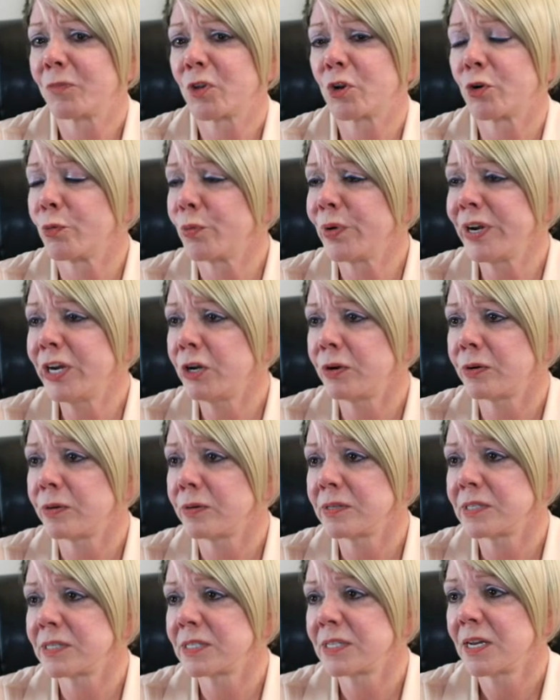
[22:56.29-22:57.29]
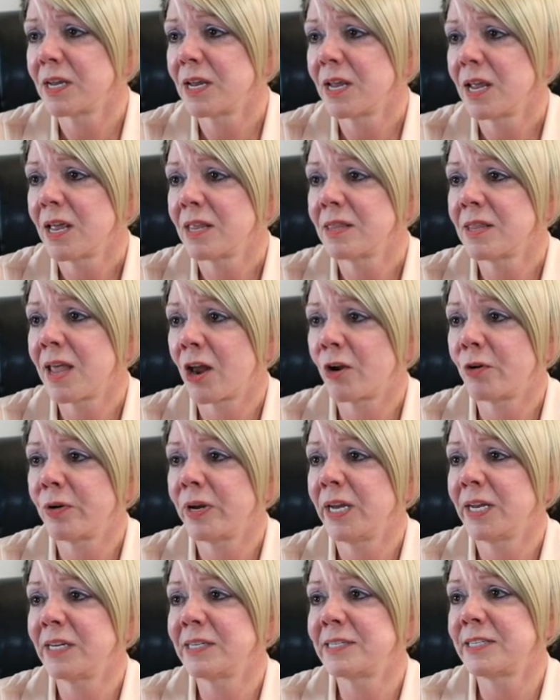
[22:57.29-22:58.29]
careers that
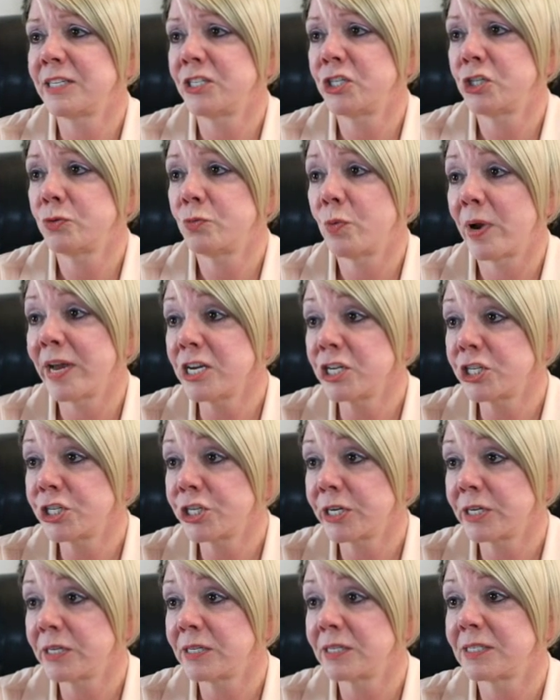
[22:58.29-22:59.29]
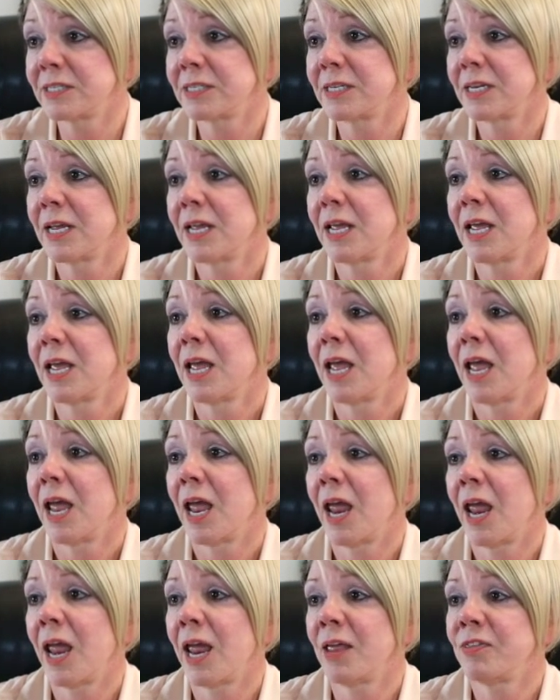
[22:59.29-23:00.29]
are in situations
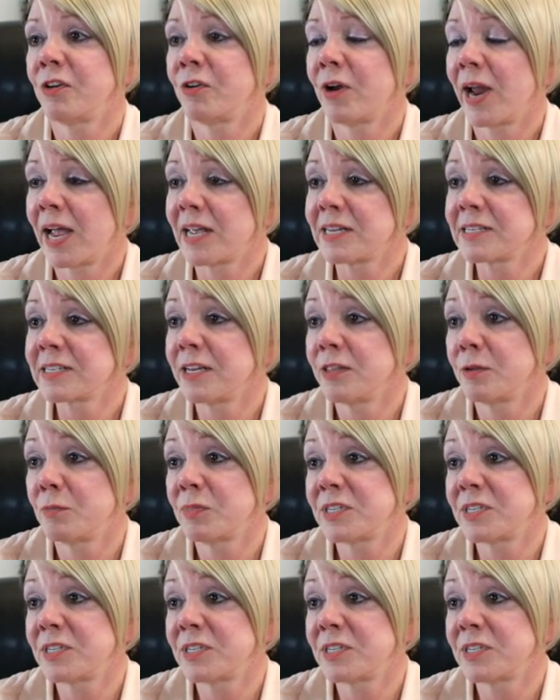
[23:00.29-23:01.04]
and they're asking